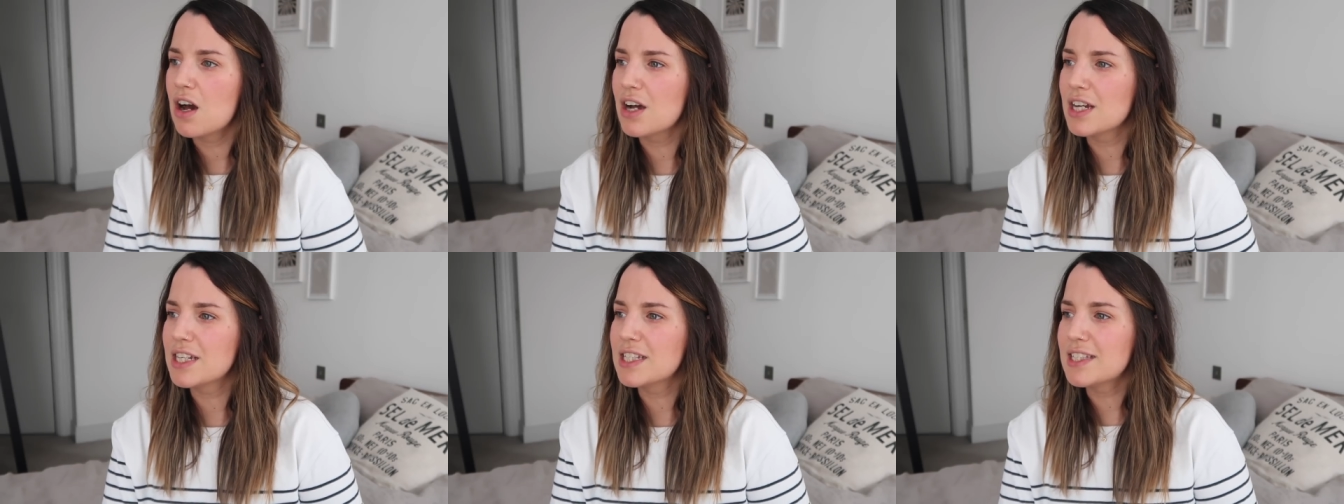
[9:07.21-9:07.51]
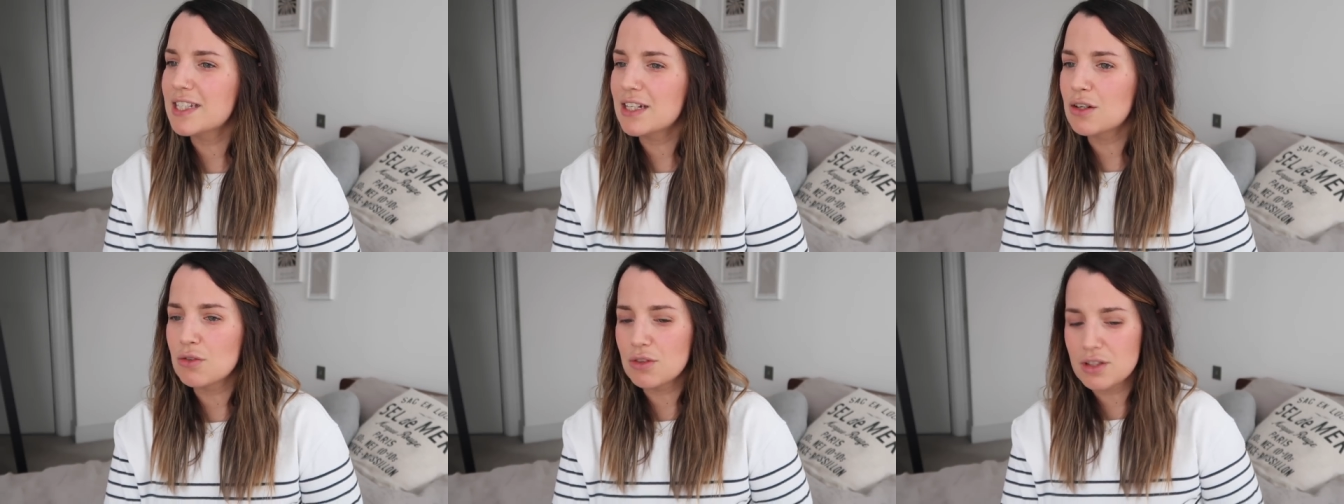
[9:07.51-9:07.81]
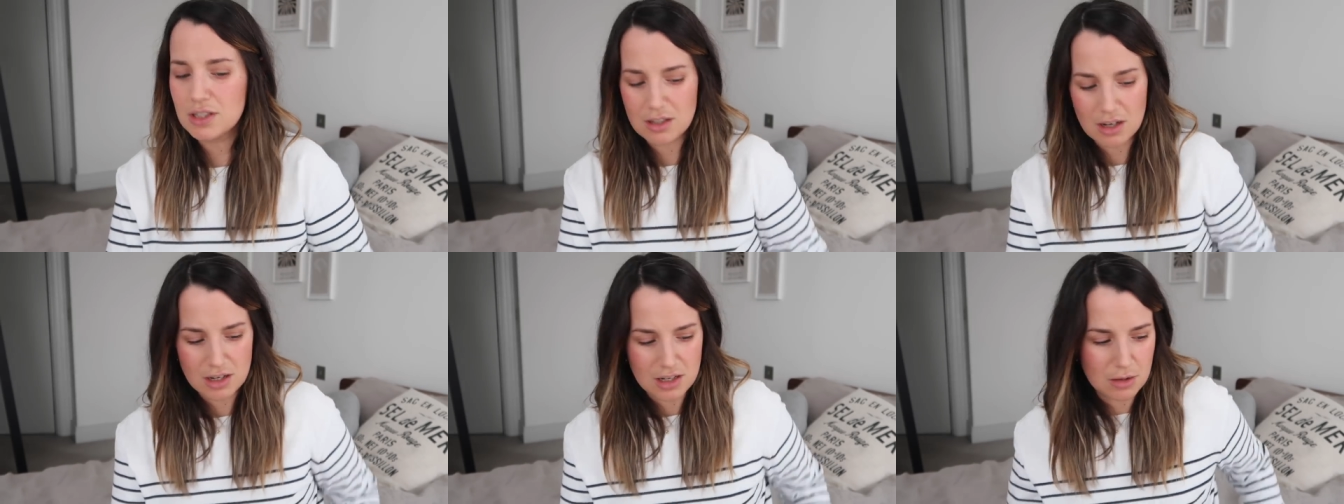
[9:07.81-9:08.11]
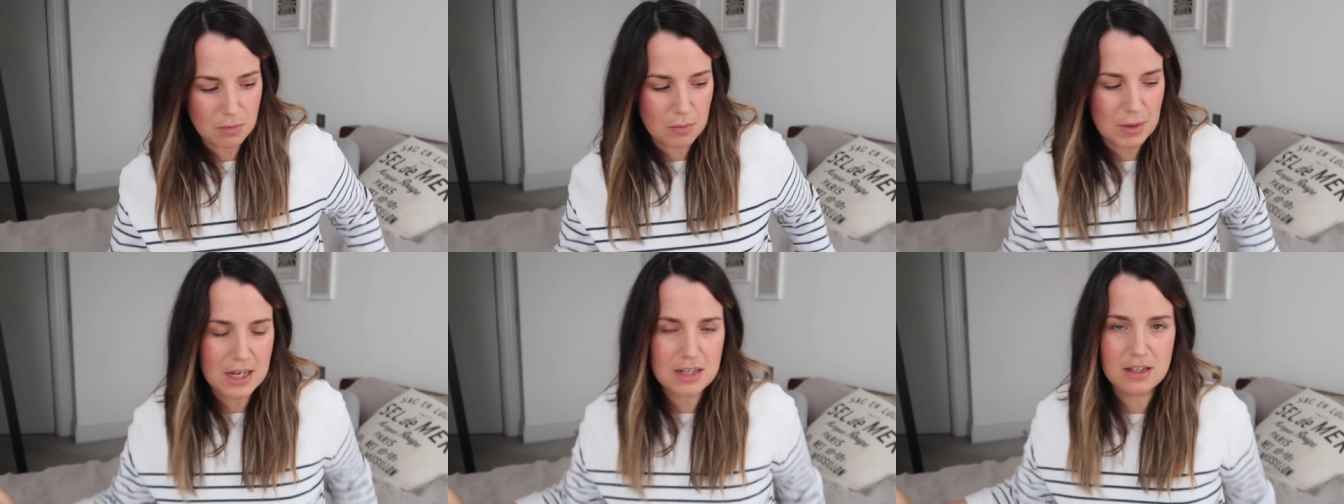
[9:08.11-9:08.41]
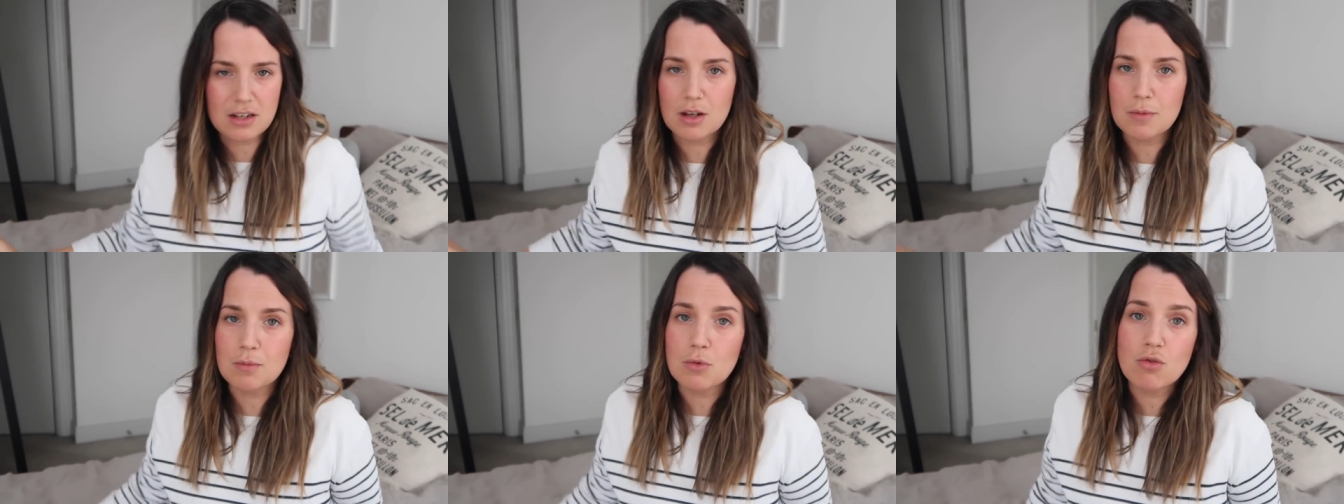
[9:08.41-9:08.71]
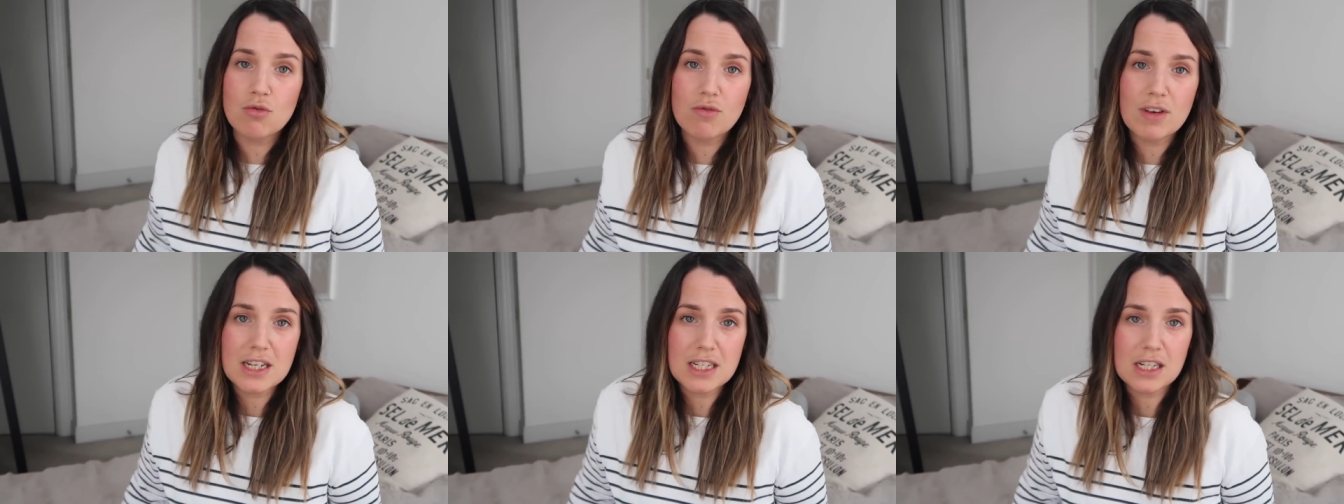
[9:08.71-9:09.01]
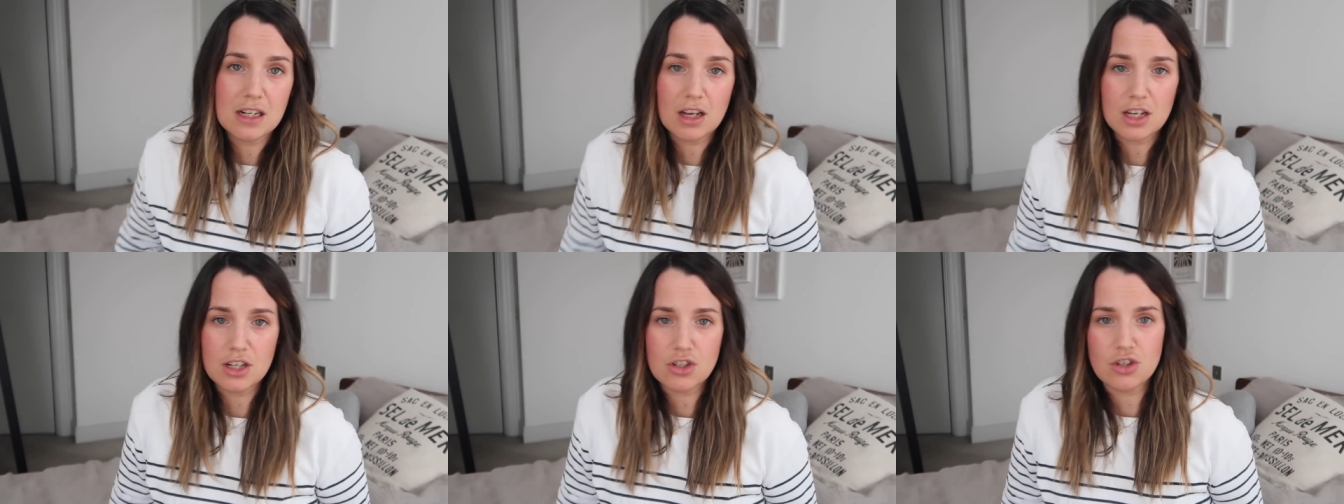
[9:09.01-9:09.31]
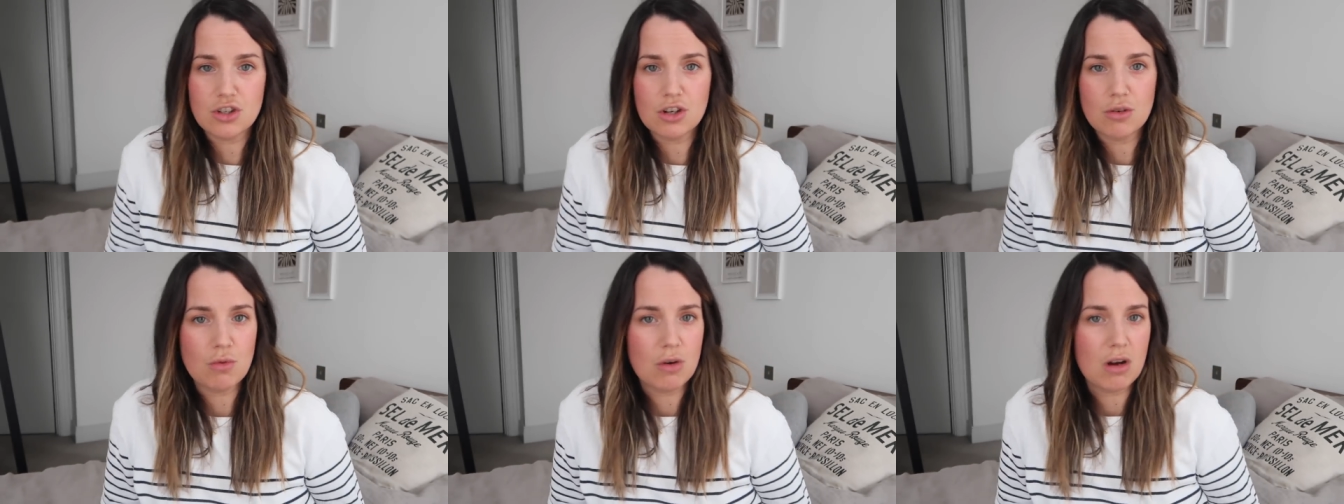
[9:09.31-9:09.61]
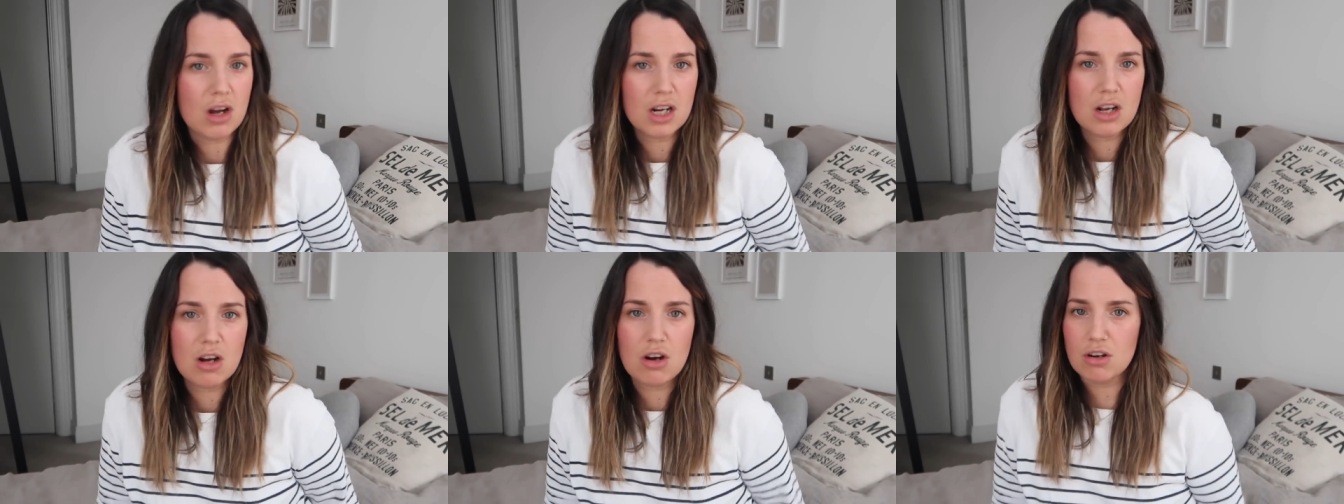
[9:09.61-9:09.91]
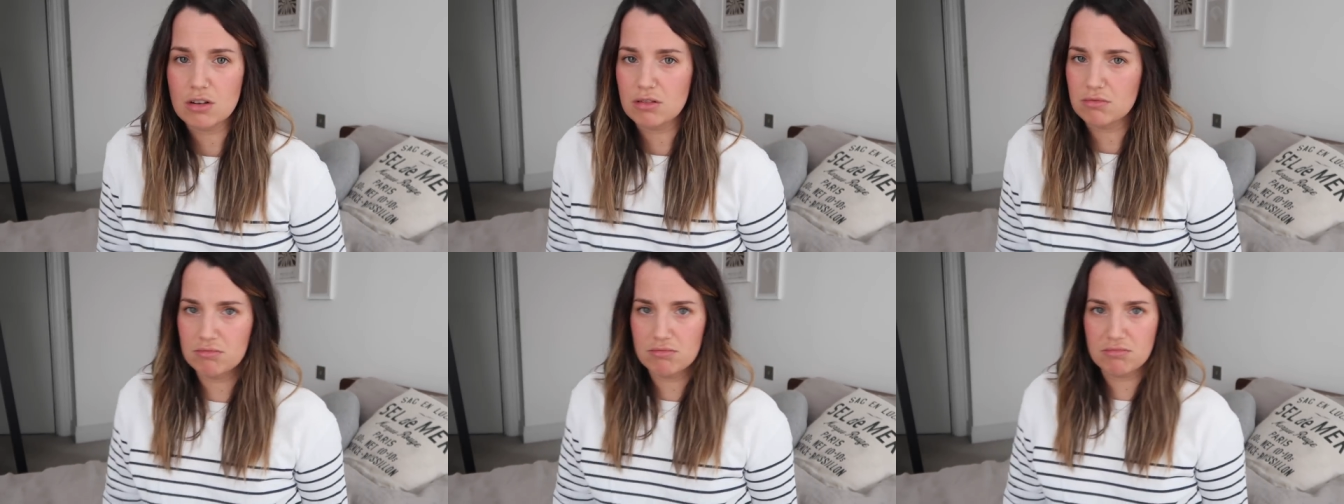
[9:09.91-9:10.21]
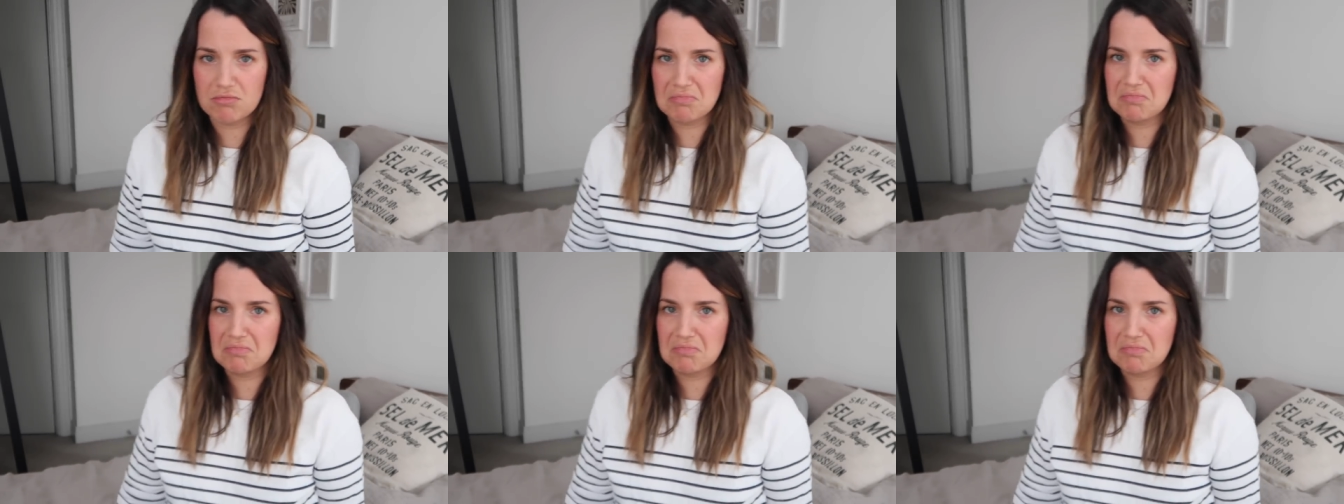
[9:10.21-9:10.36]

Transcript: I sit on the side of the bed and I'm already like, do you know what, I can't